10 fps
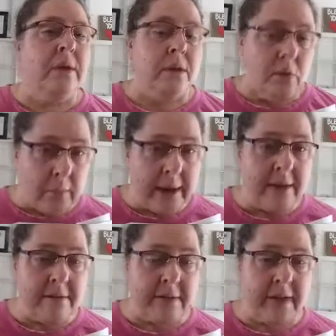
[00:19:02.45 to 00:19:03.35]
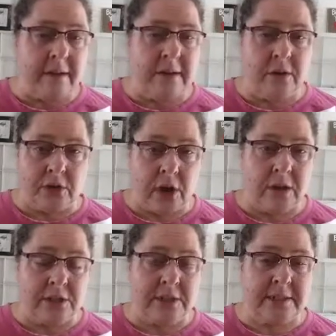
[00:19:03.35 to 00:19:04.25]
you're aware of it, you
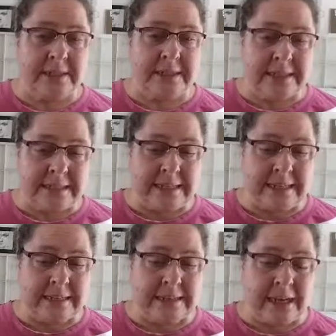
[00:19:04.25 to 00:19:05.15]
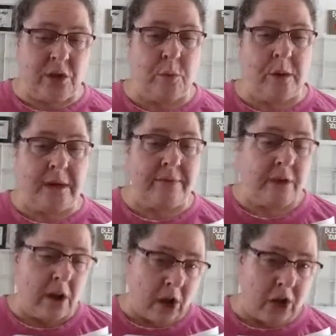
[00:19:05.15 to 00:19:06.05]
acknowledge its existence, and you work even
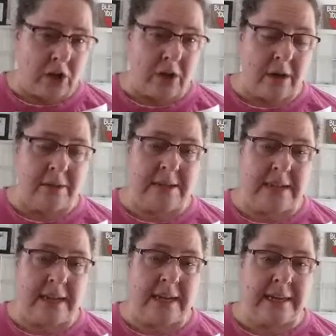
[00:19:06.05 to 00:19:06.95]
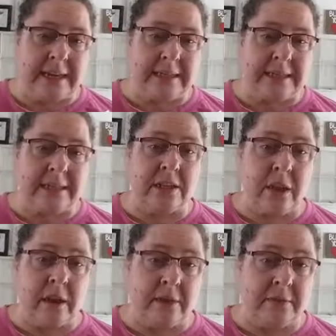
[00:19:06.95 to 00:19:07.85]
harder on staying connected to
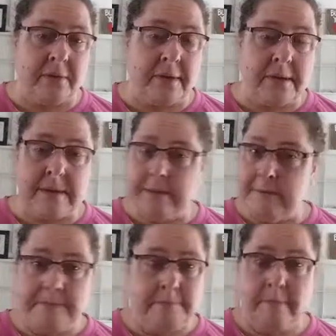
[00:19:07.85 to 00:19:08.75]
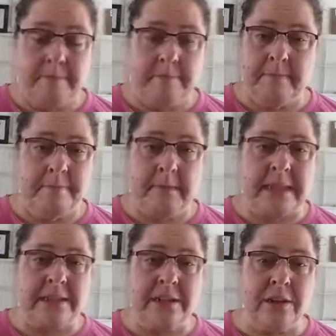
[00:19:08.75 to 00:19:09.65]
love.
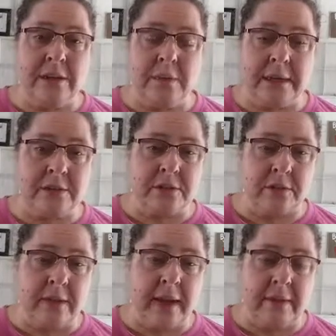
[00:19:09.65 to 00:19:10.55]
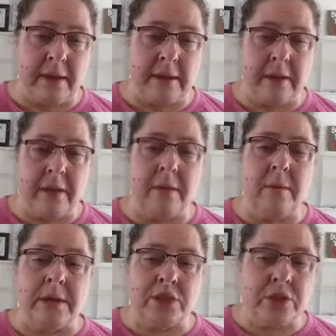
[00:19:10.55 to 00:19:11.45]
That's the only way to survive it.
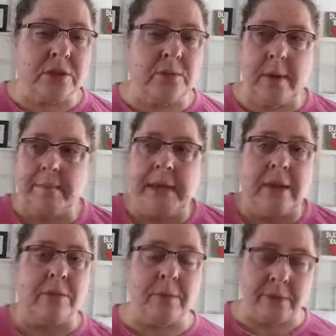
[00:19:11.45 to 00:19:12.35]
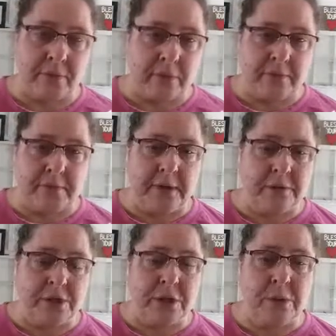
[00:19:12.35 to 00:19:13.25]
Otherwise, you're swept down the river of
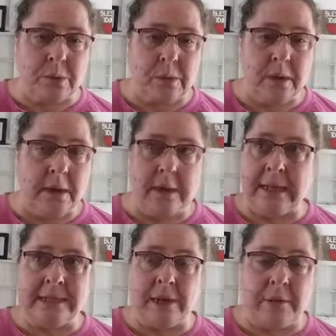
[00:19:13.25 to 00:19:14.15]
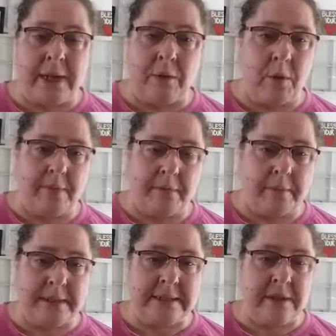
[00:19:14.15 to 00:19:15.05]
fear too. That's not what I want for
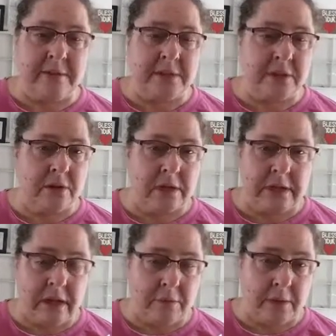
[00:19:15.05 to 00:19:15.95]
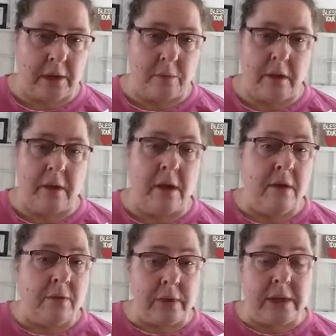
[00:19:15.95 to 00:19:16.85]
myself. It's certainly not what I want
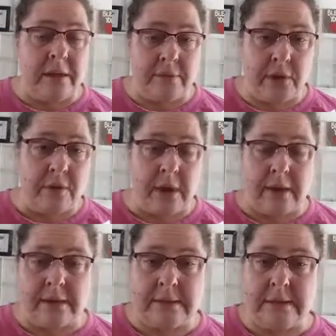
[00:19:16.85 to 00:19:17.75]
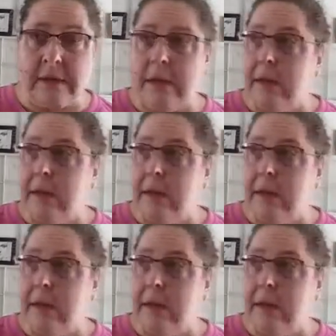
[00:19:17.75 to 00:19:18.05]
for any of you guys.